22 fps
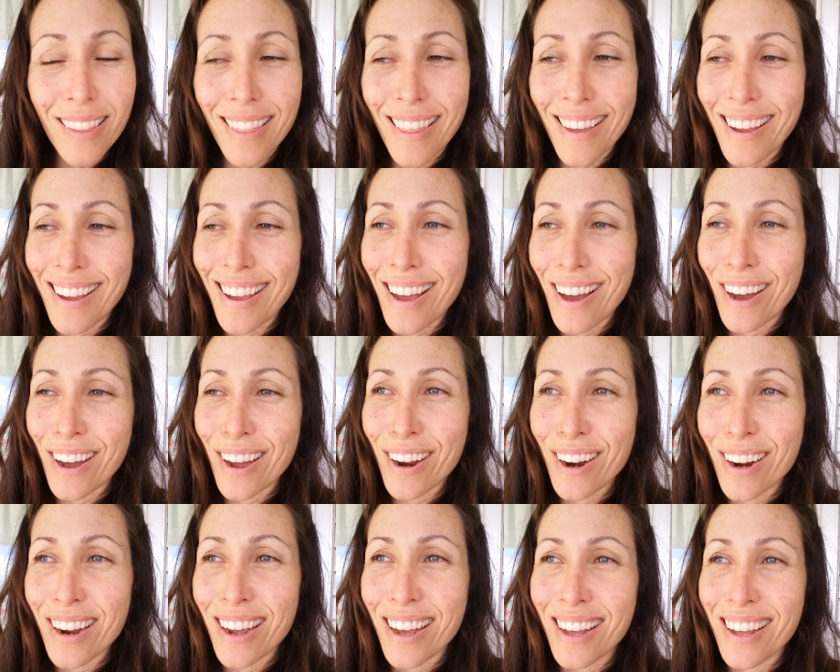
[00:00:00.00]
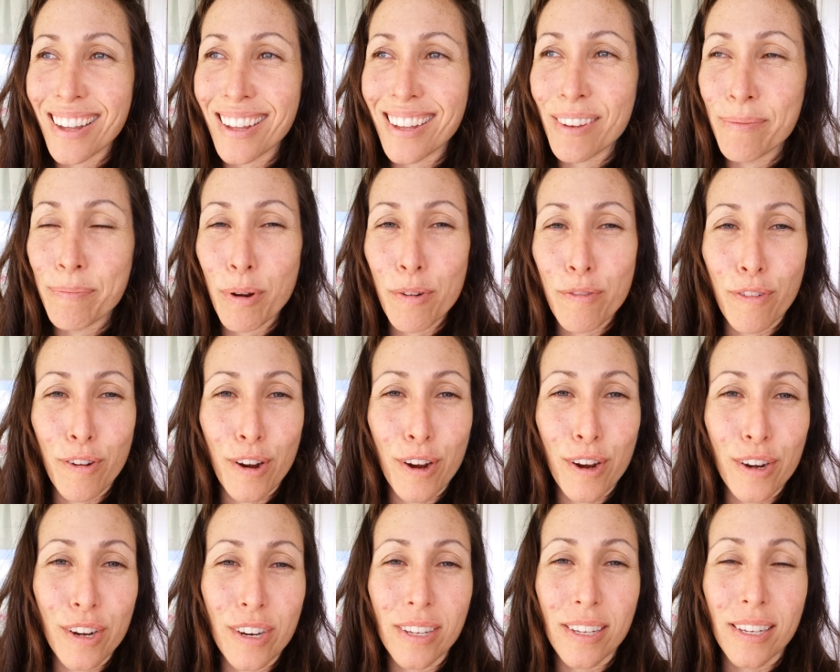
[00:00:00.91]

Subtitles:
they are preferred